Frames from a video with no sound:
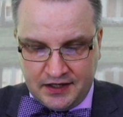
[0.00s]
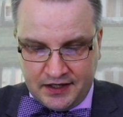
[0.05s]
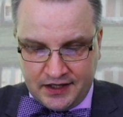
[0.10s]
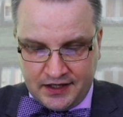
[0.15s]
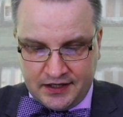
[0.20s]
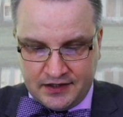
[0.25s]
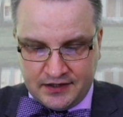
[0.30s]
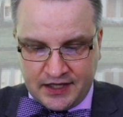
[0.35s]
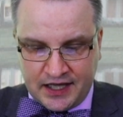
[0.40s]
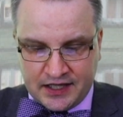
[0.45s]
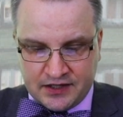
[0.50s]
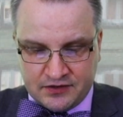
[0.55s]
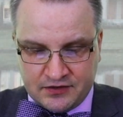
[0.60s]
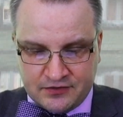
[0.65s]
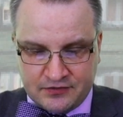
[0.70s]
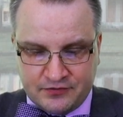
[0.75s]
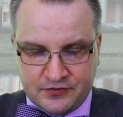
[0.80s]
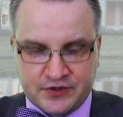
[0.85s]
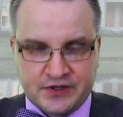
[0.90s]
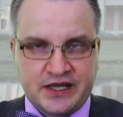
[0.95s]

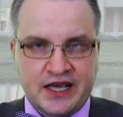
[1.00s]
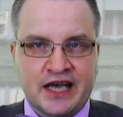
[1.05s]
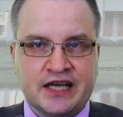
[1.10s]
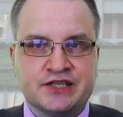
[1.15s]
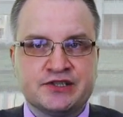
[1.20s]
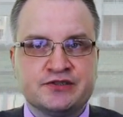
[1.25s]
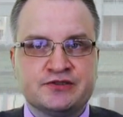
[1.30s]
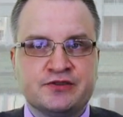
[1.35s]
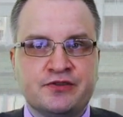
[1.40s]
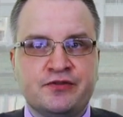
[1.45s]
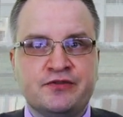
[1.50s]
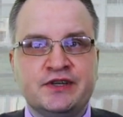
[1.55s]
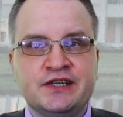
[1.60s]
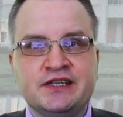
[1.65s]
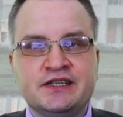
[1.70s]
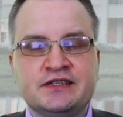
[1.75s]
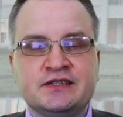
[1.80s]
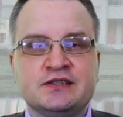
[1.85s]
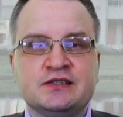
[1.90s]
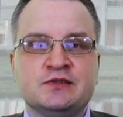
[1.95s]
And for the address
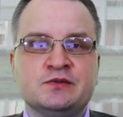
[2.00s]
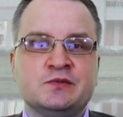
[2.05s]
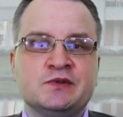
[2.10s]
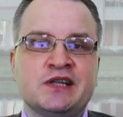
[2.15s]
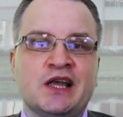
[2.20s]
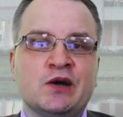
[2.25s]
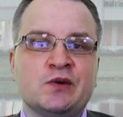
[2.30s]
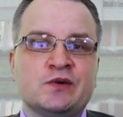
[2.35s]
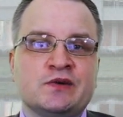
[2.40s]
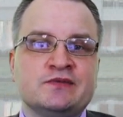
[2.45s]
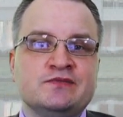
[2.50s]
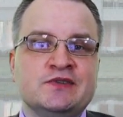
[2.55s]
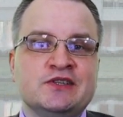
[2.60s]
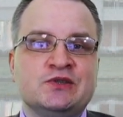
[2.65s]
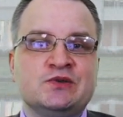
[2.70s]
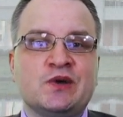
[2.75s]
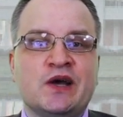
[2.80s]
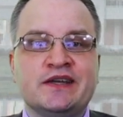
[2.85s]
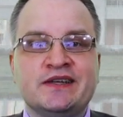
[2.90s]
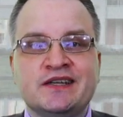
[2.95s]
3, we now
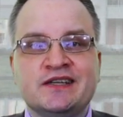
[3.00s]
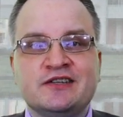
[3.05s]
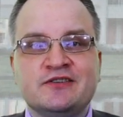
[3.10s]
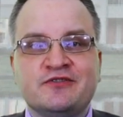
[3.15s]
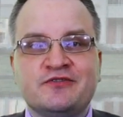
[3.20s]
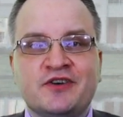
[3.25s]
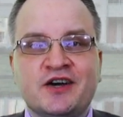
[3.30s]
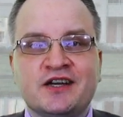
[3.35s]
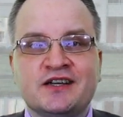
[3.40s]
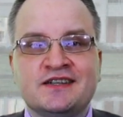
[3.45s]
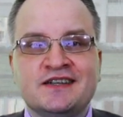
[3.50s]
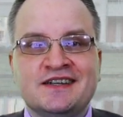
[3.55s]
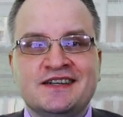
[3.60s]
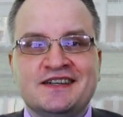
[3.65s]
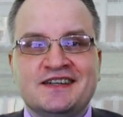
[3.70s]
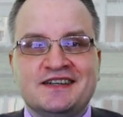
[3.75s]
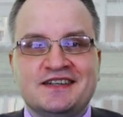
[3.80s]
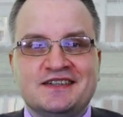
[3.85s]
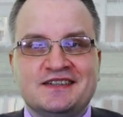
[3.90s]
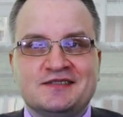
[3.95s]
need to identify
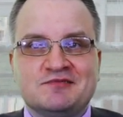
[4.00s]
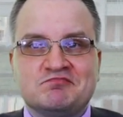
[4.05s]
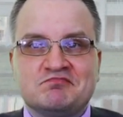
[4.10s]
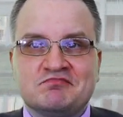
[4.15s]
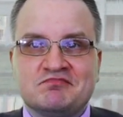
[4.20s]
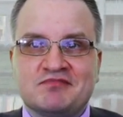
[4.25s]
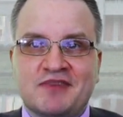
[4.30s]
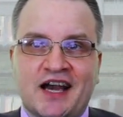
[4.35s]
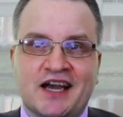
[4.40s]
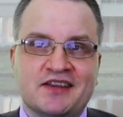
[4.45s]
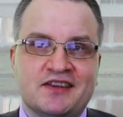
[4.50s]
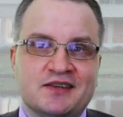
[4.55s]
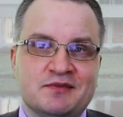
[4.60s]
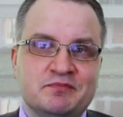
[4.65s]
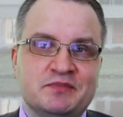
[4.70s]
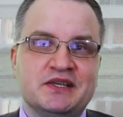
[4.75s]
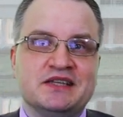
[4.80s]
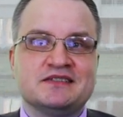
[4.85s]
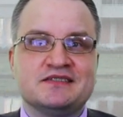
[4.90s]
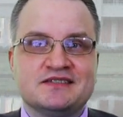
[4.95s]
either
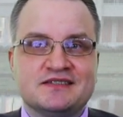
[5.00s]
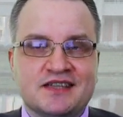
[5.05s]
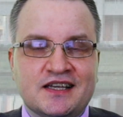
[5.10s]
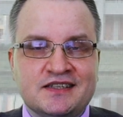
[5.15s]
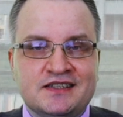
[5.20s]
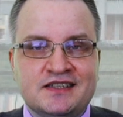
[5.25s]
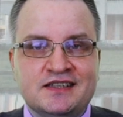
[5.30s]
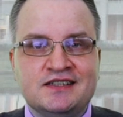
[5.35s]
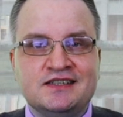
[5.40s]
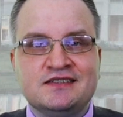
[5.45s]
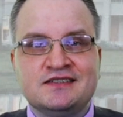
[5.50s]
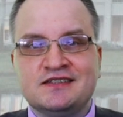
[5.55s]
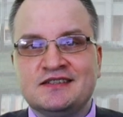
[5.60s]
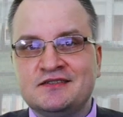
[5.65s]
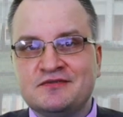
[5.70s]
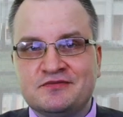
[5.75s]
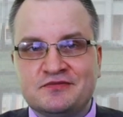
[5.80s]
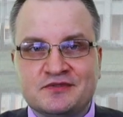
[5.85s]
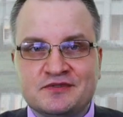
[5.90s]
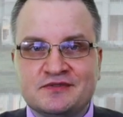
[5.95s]
BSSID,
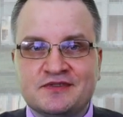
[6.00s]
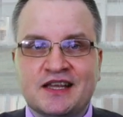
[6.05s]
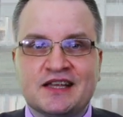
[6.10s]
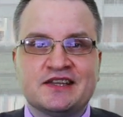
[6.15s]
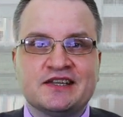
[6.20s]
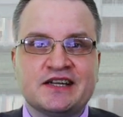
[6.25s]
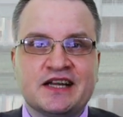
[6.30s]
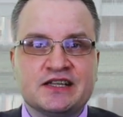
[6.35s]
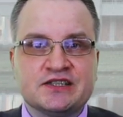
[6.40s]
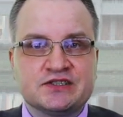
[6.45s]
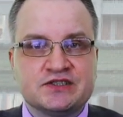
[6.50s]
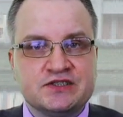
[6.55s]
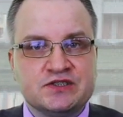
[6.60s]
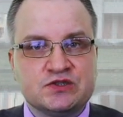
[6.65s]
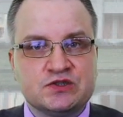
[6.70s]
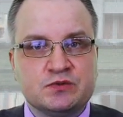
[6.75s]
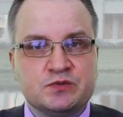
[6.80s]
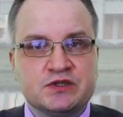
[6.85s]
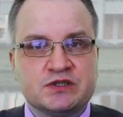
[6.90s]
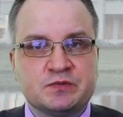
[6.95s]
if nothing else
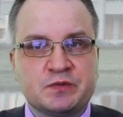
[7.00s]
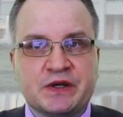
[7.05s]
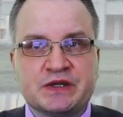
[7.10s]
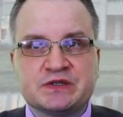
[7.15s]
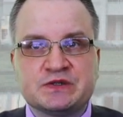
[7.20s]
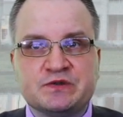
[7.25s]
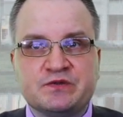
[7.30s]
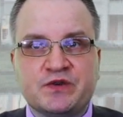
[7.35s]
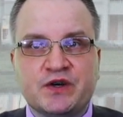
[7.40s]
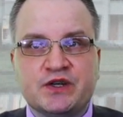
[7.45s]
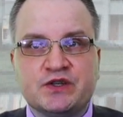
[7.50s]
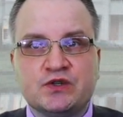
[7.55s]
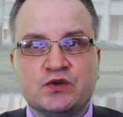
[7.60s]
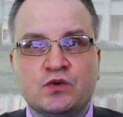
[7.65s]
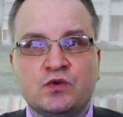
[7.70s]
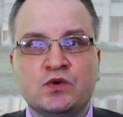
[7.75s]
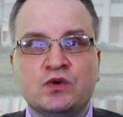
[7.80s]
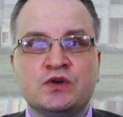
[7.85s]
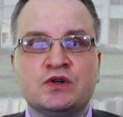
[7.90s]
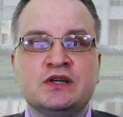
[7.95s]
needs to be specified,
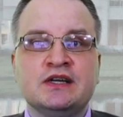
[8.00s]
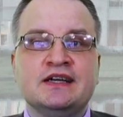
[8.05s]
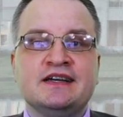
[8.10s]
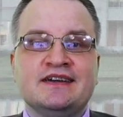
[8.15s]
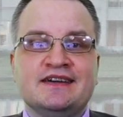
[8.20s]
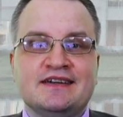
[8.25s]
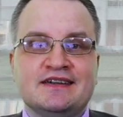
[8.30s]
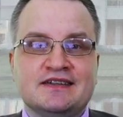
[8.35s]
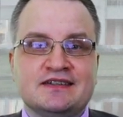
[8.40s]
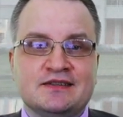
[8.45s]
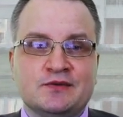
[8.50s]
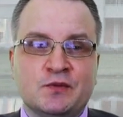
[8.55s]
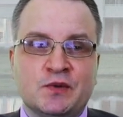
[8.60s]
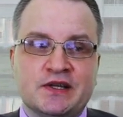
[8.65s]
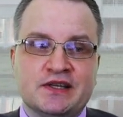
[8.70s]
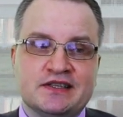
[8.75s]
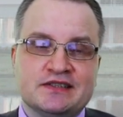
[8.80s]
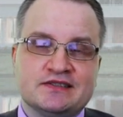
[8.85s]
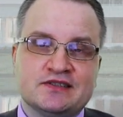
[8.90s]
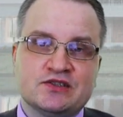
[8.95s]
or
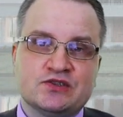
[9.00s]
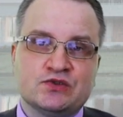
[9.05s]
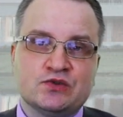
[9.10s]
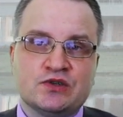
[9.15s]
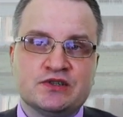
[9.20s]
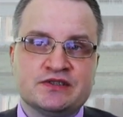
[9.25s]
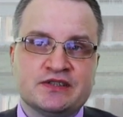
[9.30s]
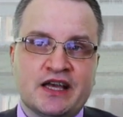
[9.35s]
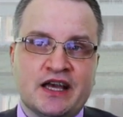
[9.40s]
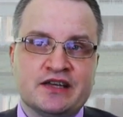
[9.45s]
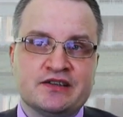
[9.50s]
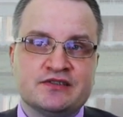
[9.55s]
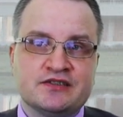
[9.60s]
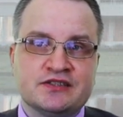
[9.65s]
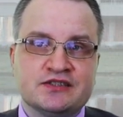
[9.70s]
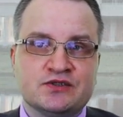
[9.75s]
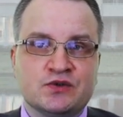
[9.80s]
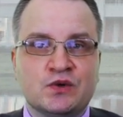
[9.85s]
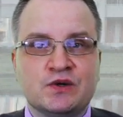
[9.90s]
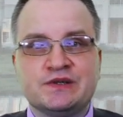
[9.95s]
whether it's a source
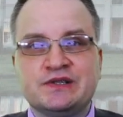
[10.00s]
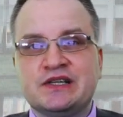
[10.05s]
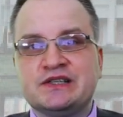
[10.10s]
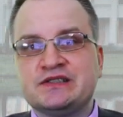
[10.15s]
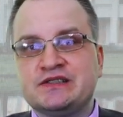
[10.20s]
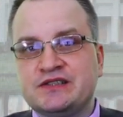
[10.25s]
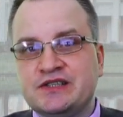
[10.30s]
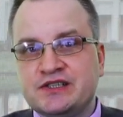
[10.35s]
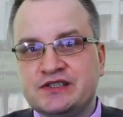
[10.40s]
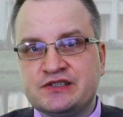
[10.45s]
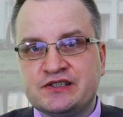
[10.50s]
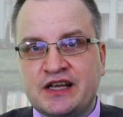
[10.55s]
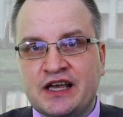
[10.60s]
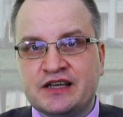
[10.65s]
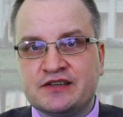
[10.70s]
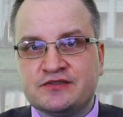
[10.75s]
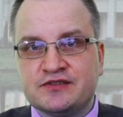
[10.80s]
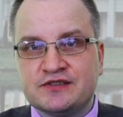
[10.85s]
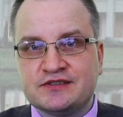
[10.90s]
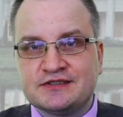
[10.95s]
address or destination
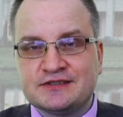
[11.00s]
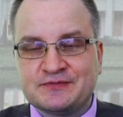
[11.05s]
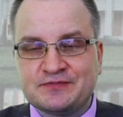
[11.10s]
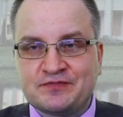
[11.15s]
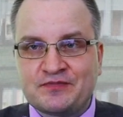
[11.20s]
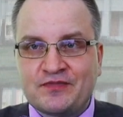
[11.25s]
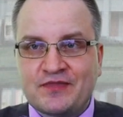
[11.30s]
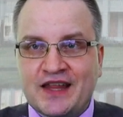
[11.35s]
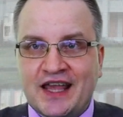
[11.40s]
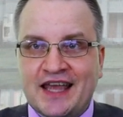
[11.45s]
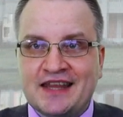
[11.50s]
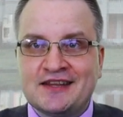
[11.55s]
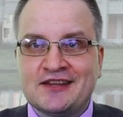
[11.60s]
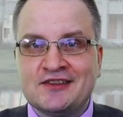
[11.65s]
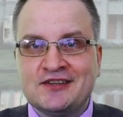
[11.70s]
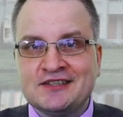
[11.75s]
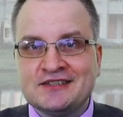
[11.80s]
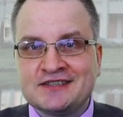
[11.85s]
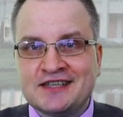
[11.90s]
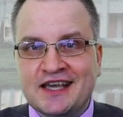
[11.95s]
address. And
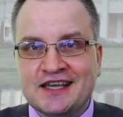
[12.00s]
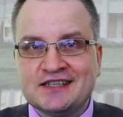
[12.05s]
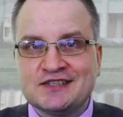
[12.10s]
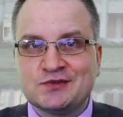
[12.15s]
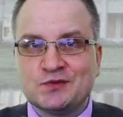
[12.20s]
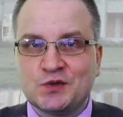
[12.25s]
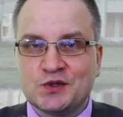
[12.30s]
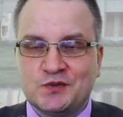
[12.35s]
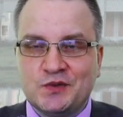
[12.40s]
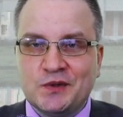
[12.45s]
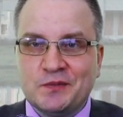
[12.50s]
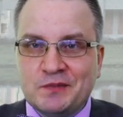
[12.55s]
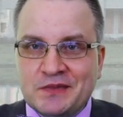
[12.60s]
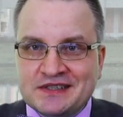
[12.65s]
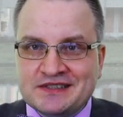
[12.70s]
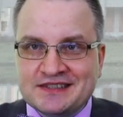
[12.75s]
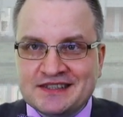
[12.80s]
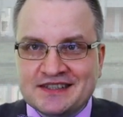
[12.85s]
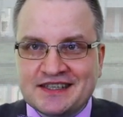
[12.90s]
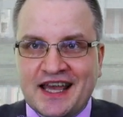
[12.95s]
in this case, what we're
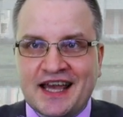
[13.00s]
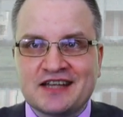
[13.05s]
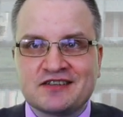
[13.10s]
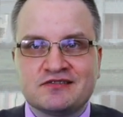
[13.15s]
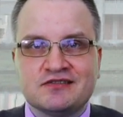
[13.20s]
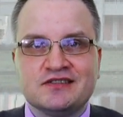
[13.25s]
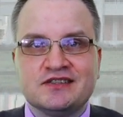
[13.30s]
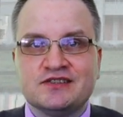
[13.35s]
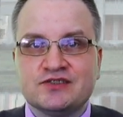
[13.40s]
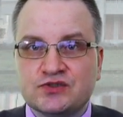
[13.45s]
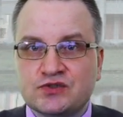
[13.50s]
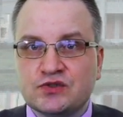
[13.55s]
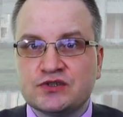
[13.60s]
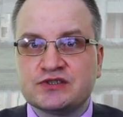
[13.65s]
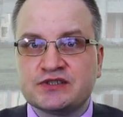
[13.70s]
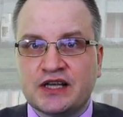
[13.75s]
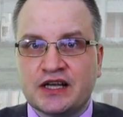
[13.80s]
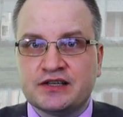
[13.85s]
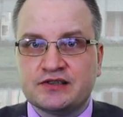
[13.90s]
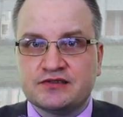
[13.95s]
missing actually is
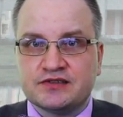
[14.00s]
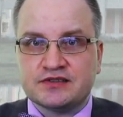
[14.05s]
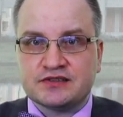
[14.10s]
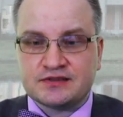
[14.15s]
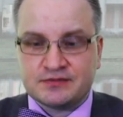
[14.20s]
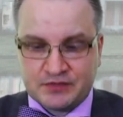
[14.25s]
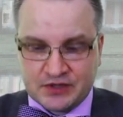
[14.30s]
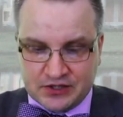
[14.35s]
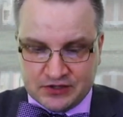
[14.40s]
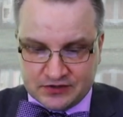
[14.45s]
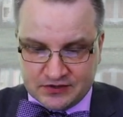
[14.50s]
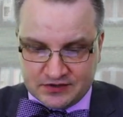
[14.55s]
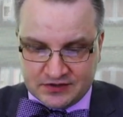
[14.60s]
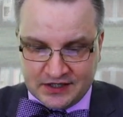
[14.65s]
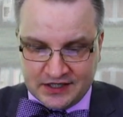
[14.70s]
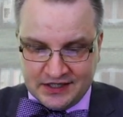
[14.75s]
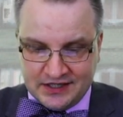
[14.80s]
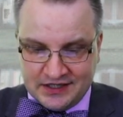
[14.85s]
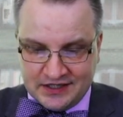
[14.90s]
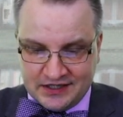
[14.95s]
source address, because
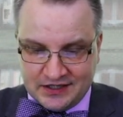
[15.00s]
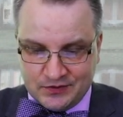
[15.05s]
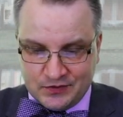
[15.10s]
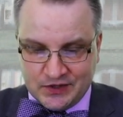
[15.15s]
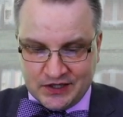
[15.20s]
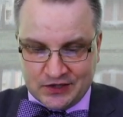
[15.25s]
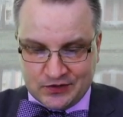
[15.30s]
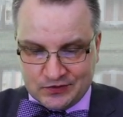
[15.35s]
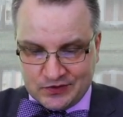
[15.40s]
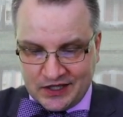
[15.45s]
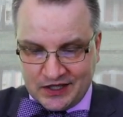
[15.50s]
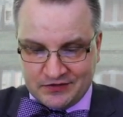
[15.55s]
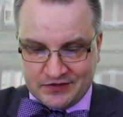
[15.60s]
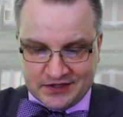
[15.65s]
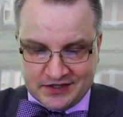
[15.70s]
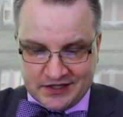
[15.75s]
we now have a